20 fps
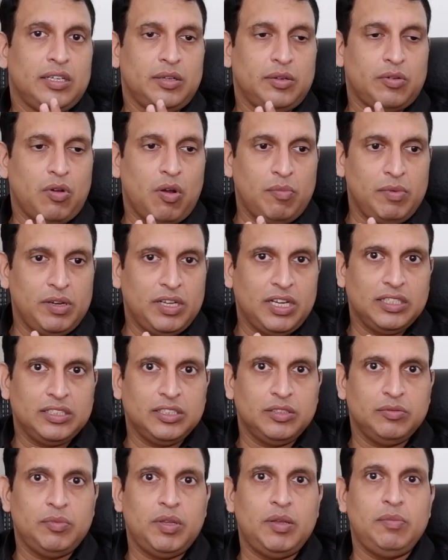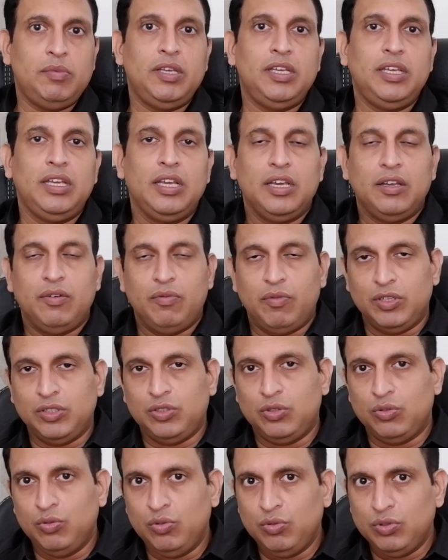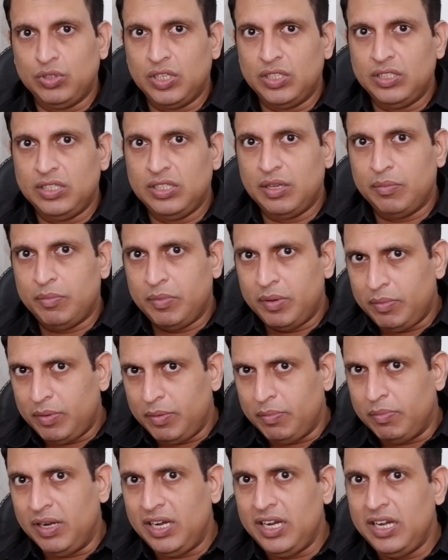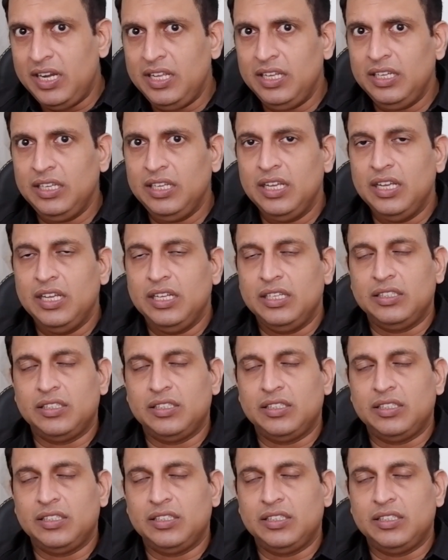The complications may be, once you do surgery, there may be bleeding,